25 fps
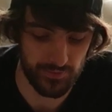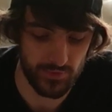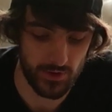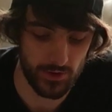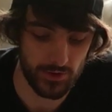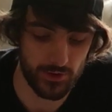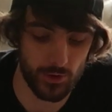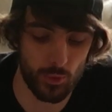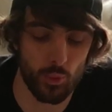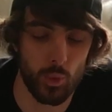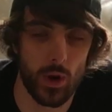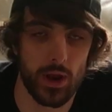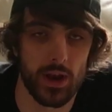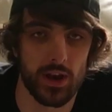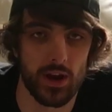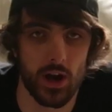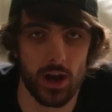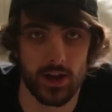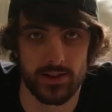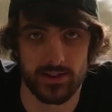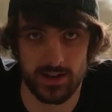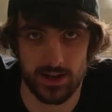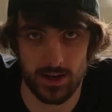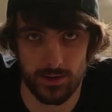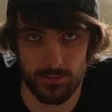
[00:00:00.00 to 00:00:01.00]
So when
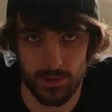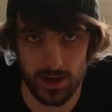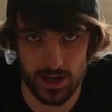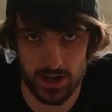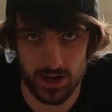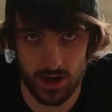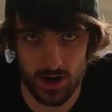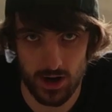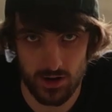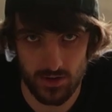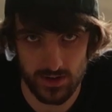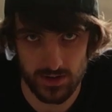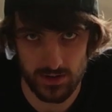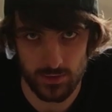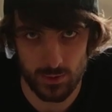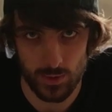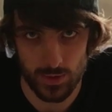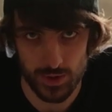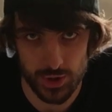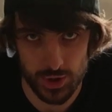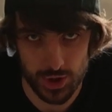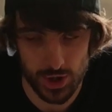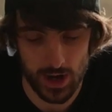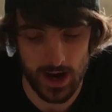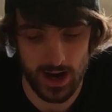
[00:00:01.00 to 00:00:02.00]
I turn my car into
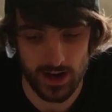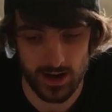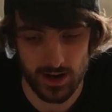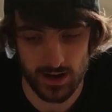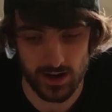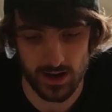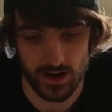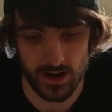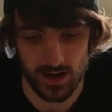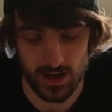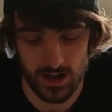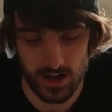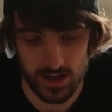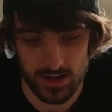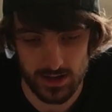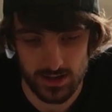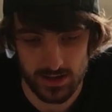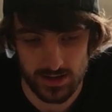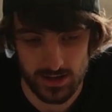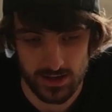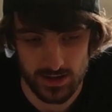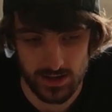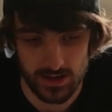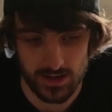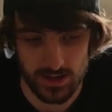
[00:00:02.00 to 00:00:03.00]
a track car,
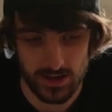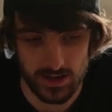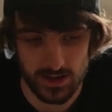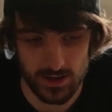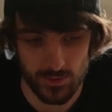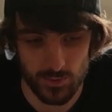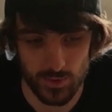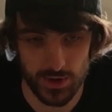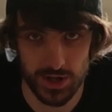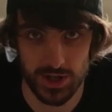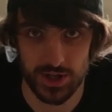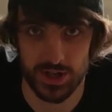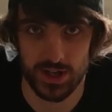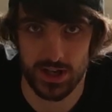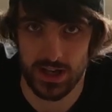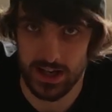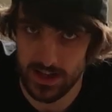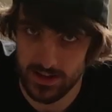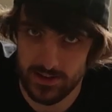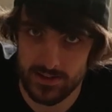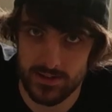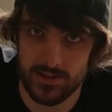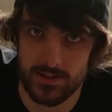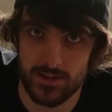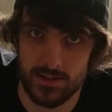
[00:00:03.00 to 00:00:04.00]
which
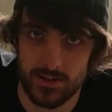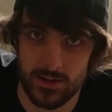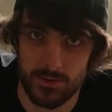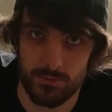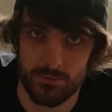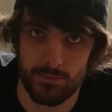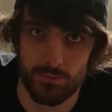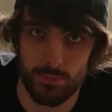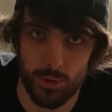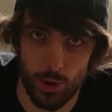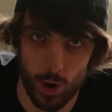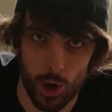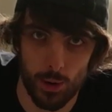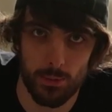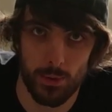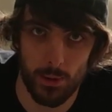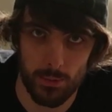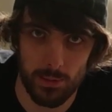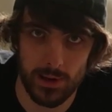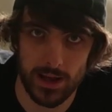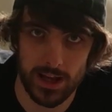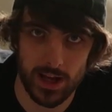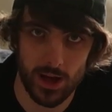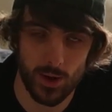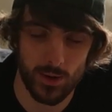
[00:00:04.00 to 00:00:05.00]
is
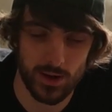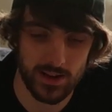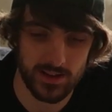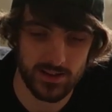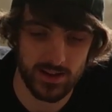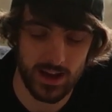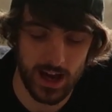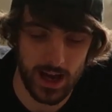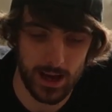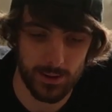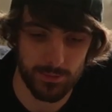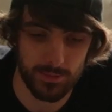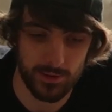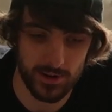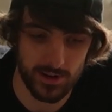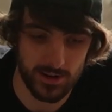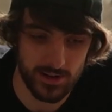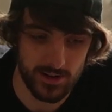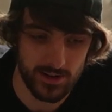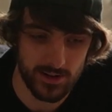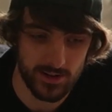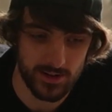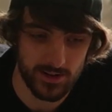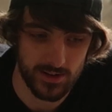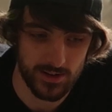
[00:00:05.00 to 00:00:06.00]
probably going to happen,
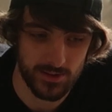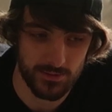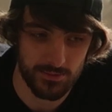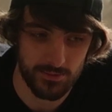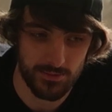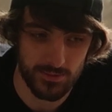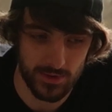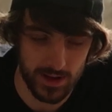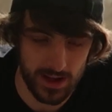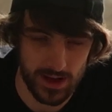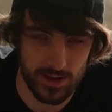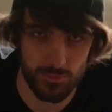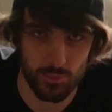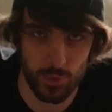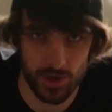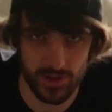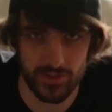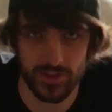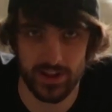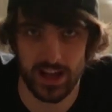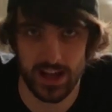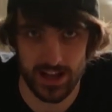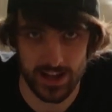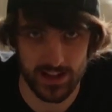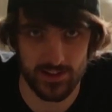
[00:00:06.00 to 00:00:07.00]
once
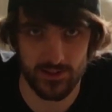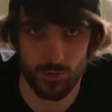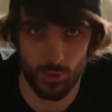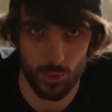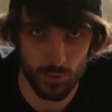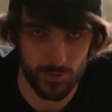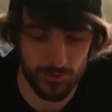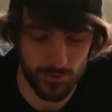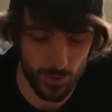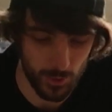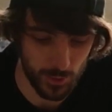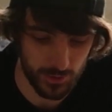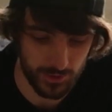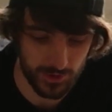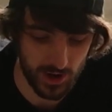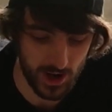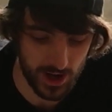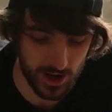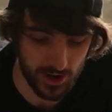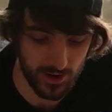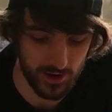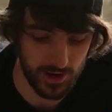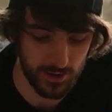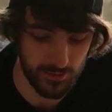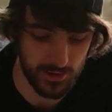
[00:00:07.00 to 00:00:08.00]
again, these are all thoughts
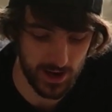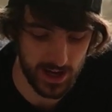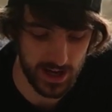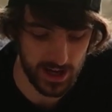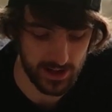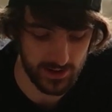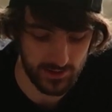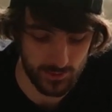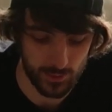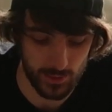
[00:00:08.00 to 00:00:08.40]
going on in my head.